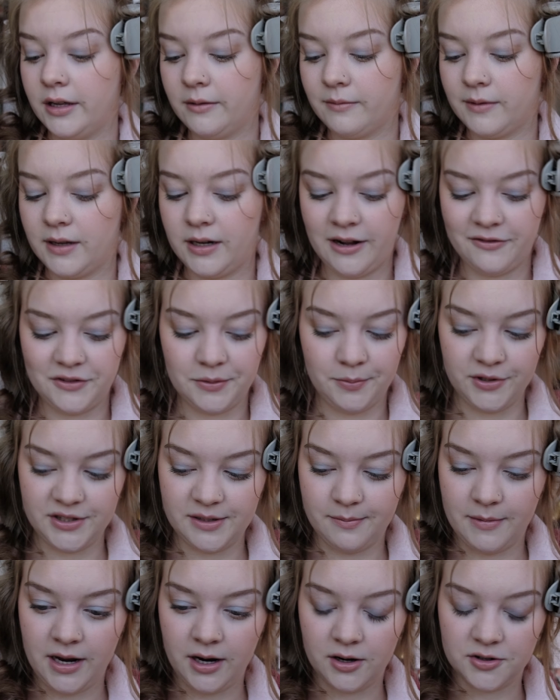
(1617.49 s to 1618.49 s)
Gonna have to put
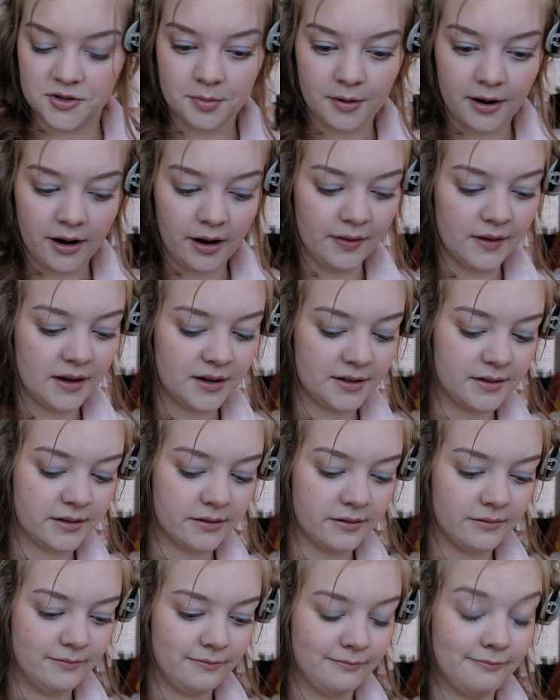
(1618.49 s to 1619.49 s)
some hairspray on this
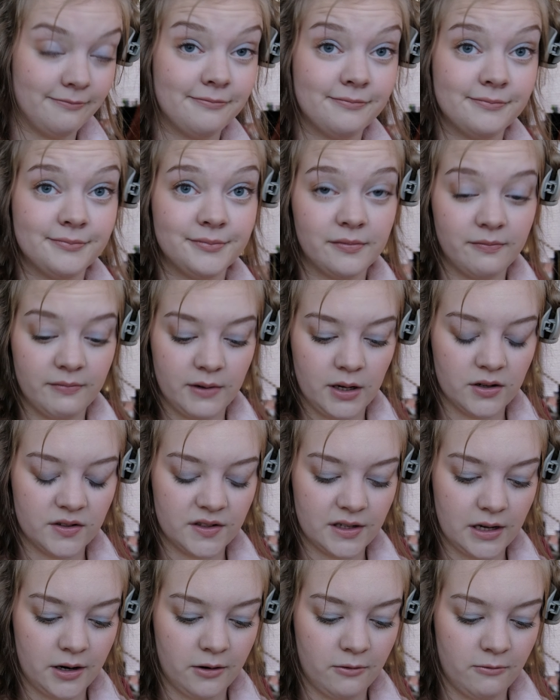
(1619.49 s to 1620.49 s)
because
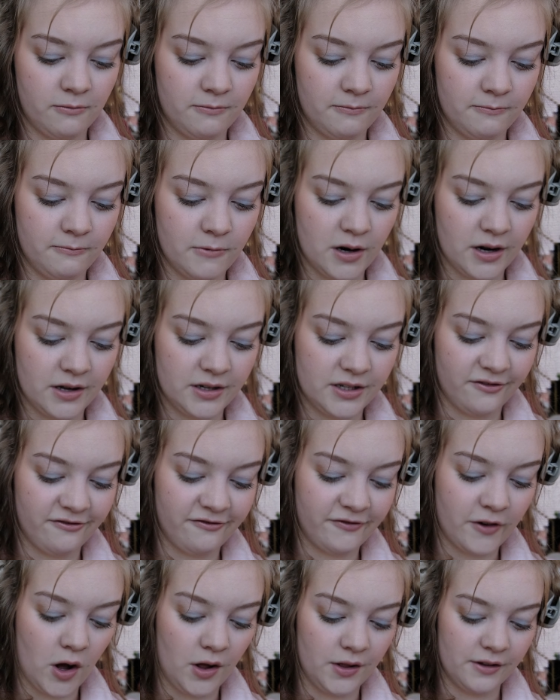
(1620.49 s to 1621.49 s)
I don't want it to
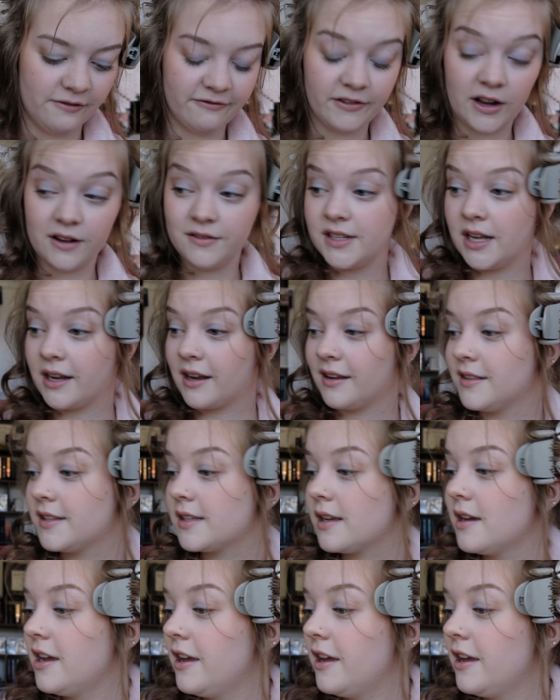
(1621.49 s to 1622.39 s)
fall in 5 seconds.